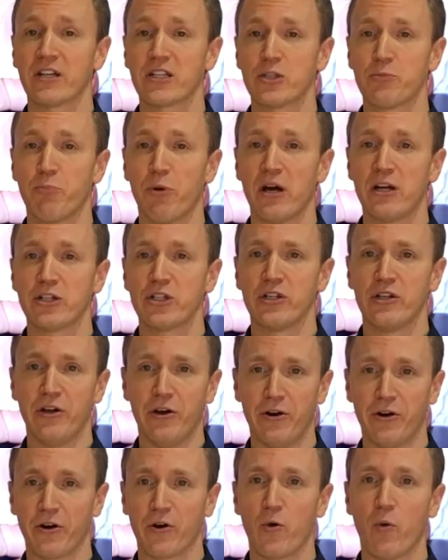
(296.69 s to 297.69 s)
expression
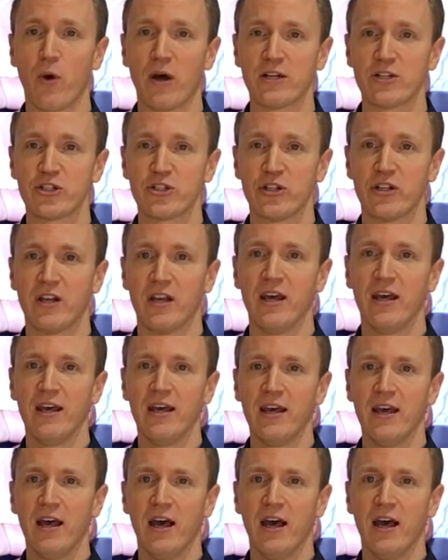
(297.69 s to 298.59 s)
and her question